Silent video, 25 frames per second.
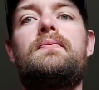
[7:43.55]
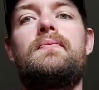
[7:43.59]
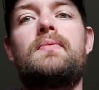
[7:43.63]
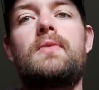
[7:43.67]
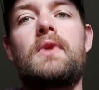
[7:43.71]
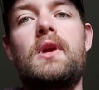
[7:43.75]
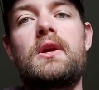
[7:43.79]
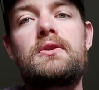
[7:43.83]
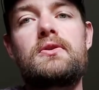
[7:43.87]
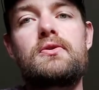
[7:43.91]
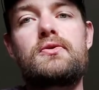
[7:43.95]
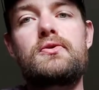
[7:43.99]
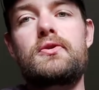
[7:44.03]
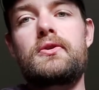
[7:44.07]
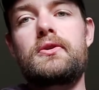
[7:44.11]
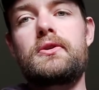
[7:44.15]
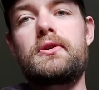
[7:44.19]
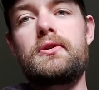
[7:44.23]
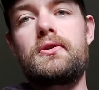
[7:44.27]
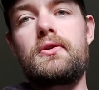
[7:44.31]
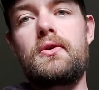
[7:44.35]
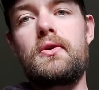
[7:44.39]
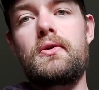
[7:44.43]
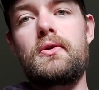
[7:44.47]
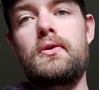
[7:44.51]
it's also good
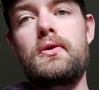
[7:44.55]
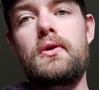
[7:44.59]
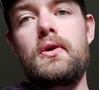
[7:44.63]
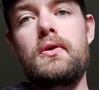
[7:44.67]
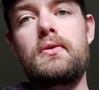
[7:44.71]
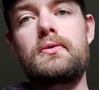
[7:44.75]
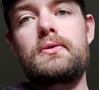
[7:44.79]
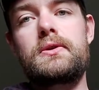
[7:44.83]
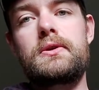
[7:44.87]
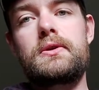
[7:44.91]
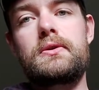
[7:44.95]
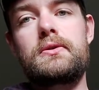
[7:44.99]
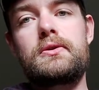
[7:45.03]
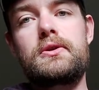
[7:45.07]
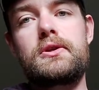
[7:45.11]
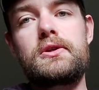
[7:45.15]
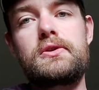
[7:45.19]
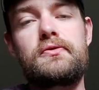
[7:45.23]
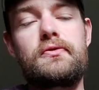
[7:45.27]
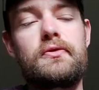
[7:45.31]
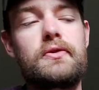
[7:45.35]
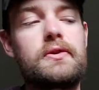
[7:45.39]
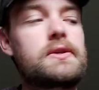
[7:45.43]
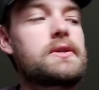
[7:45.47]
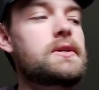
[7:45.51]
to know your notes, just
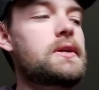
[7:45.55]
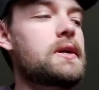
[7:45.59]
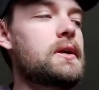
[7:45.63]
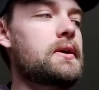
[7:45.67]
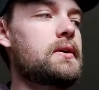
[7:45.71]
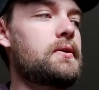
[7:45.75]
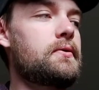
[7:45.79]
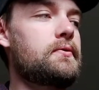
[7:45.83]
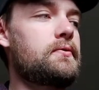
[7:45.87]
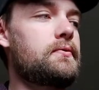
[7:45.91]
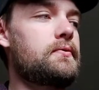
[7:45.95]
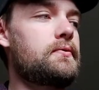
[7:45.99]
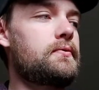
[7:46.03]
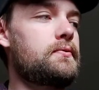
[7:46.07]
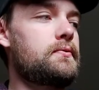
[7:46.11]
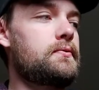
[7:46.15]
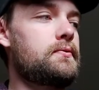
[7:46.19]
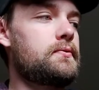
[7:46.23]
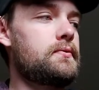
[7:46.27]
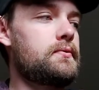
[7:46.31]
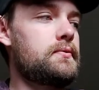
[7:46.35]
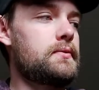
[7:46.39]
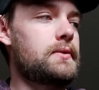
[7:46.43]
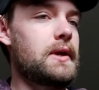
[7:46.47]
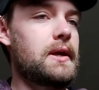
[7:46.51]
for the sake of
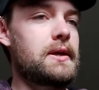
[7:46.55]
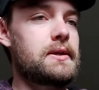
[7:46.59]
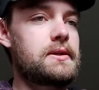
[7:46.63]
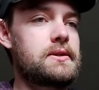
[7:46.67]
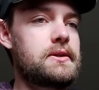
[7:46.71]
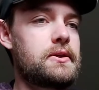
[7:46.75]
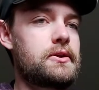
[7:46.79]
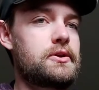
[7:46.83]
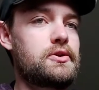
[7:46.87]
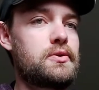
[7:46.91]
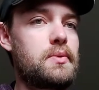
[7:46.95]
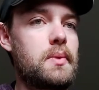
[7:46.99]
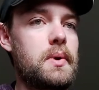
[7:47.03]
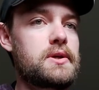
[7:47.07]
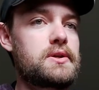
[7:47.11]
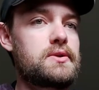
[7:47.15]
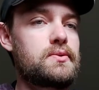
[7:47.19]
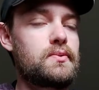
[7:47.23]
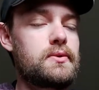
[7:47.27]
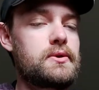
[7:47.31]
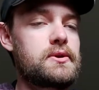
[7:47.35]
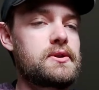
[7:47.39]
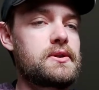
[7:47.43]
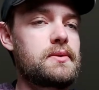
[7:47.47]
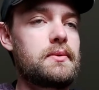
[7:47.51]
that
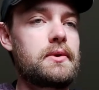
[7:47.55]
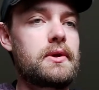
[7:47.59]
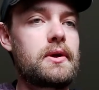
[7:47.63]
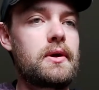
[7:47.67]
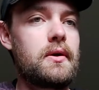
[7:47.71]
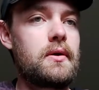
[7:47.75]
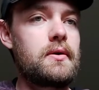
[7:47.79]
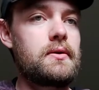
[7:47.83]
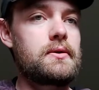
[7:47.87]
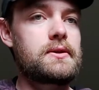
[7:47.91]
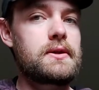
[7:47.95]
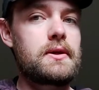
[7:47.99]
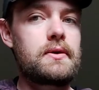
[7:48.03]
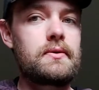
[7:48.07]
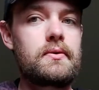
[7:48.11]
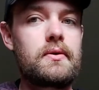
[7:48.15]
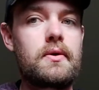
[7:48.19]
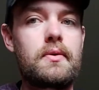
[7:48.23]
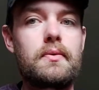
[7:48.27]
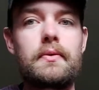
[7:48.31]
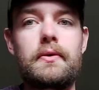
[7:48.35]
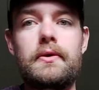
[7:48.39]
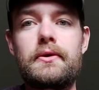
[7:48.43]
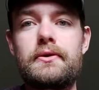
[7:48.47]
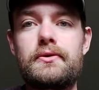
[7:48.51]
situation where somebody calls out, oh,
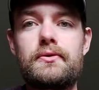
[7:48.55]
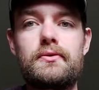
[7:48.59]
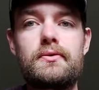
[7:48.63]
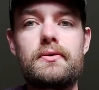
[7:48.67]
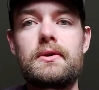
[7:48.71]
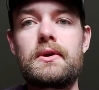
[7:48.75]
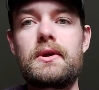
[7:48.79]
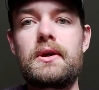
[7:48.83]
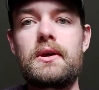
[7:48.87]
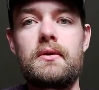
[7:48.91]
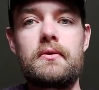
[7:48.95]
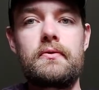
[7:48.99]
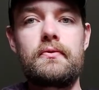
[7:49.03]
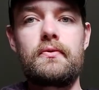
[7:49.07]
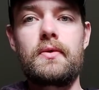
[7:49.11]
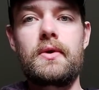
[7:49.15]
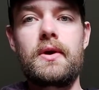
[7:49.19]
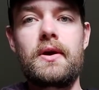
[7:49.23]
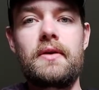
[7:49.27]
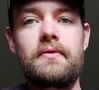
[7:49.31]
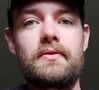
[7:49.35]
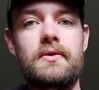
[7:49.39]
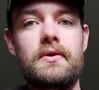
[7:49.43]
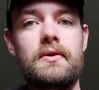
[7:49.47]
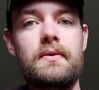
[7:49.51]
we're going to do it in the key of
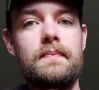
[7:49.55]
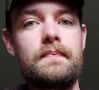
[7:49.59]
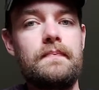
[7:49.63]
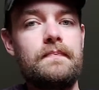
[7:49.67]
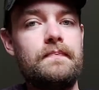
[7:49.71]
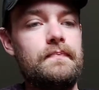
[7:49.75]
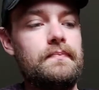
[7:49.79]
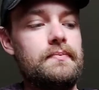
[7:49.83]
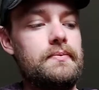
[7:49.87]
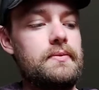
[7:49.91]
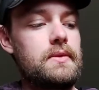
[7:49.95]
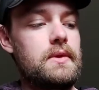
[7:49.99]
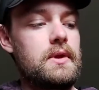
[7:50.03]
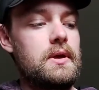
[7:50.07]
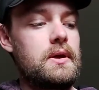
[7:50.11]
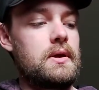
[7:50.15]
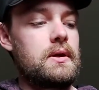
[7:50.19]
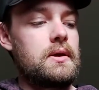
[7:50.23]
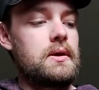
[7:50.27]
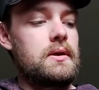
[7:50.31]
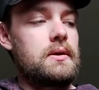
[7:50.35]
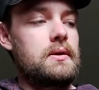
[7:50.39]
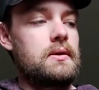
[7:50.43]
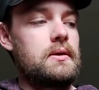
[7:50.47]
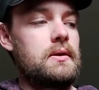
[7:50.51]
whatever.
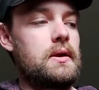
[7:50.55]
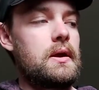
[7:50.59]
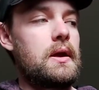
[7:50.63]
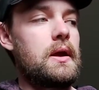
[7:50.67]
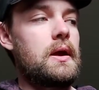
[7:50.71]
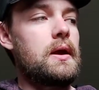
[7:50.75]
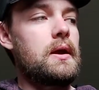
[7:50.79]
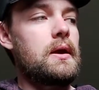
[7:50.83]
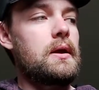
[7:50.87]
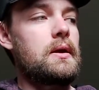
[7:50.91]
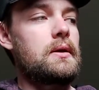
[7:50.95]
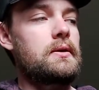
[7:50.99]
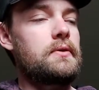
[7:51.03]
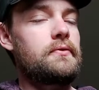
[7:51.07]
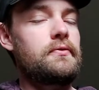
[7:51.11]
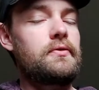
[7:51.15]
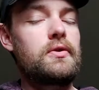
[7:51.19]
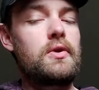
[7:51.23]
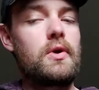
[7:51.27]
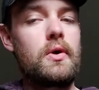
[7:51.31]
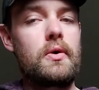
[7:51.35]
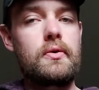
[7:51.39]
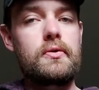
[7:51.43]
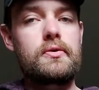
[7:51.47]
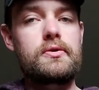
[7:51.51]
And if you
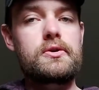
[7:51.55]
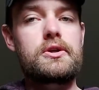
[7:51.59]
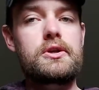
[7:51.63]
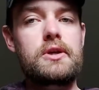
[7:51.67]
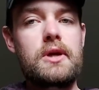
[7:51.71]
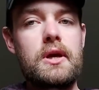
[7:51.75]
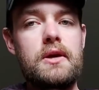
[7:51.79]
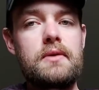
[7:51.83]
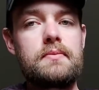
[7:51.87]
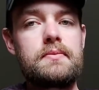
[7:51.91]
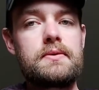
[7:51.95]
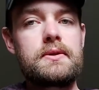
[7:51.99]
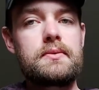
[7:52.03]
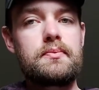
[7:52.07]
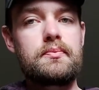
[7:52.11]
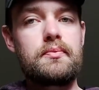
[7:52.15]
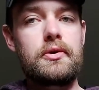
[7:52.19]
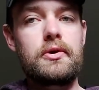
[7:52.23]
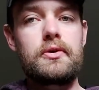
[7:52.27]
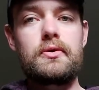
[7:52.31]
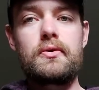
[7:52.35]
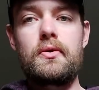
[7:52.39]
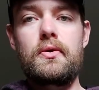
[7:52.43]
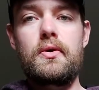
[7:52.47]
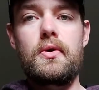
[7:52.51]
know those shapes, but
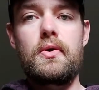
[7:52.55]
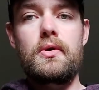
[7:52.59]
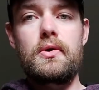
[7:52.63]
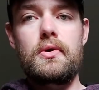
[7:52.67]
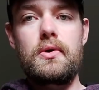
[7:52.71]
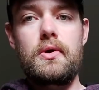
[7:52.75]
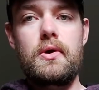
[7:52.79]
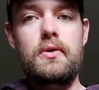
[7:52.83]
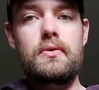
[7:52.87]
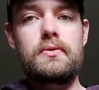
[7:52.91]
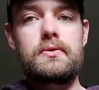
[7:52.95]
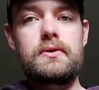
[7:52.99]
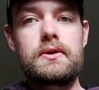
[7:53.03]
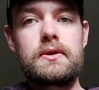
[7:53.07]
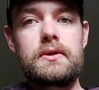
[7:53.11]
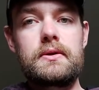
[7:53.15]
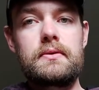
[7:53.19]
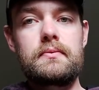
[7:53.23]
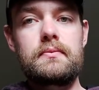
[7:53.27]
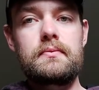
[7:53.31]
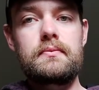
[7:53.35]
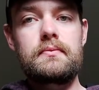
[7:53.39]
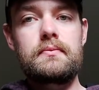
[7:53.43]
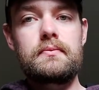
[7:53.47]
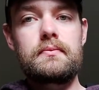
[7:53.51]
you don't know your notes,
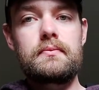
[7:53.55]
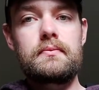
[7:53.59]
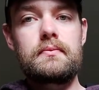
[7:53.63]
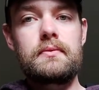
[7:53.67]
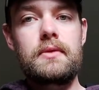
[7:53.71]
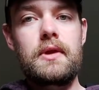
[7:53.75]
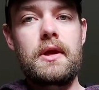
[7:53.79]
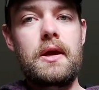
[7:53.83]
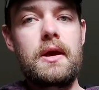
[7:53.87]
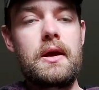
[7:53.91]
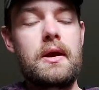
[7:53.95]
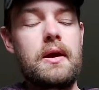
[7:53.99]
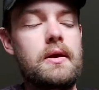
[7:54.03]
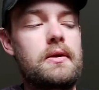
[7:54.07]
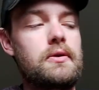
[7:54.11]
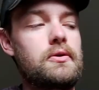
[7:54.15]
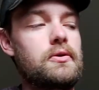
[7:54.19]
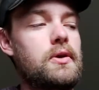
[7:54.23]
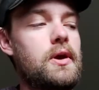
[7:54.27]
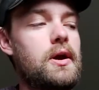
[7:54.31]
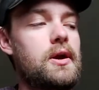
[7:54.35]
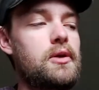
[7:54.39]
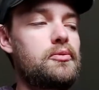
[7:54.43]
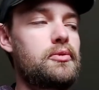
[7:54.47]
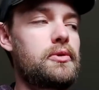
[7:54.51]
then you're
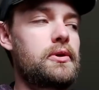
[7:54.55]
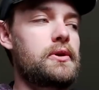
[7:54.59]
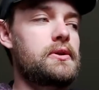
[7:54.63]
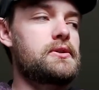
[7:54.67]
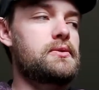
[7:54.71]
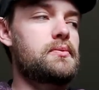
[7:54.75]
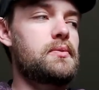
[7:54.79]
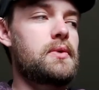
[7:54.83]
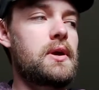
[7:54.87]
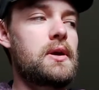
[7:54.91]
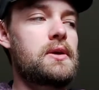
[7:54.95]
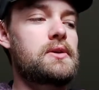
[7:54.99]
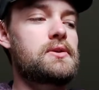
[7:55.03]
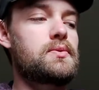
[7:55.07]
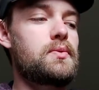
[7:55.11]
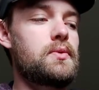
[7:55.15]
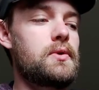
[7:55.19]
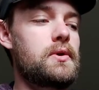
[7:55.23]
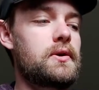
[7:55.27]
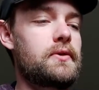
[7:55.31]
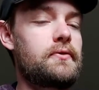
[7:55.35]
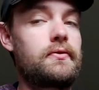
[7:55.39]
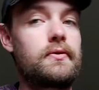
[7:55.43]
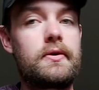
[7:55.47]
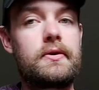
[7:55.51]
kind of playing some
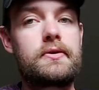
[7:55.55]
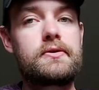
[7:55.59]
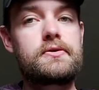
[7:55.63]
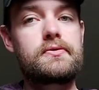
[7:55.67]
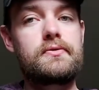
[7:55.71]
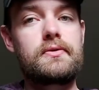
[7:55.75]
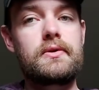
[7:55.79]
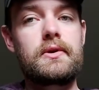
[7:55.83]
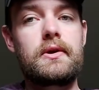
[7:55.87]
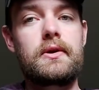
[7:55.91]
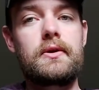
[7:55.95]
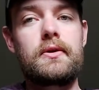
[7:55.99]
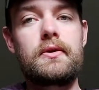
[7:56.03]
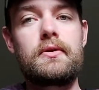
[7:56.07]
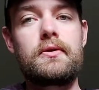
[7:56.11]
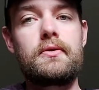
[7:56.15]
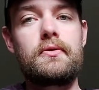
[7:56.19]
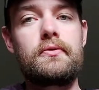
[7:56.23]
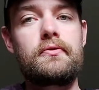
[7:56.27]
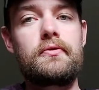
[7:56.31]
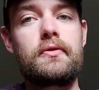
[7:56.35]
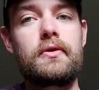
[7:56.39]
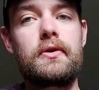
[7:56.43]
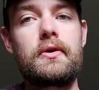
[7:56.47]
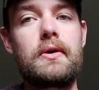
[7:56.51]
guesswork. If your ear's really good,
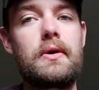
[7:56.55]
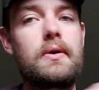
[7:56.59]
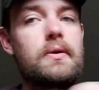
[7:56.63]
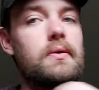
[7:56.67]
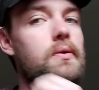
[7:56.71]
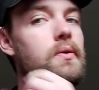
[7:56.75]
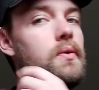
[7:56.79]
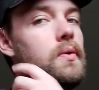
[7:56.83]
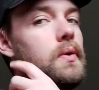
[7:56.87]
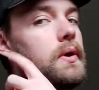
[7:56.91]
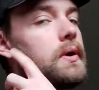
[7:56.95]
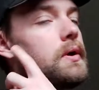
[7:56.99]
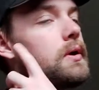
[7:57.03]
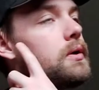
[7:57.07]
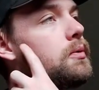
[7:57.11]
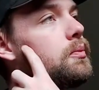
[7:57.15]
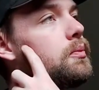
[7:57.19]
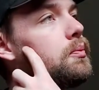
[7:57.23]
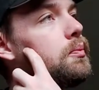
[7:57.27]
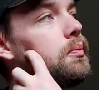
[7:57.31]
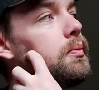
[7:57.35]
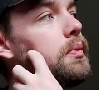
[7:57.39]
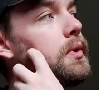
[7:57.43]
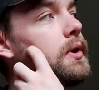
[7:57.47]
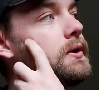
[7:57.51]
you'll figure it out quick,
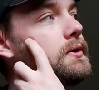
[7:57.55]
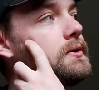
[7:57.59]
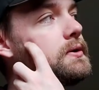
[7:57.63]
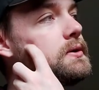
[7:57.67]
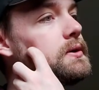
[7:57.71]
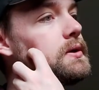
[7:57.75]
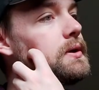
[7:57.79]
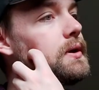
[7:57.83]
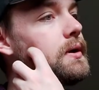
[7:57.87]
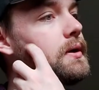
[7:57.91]
but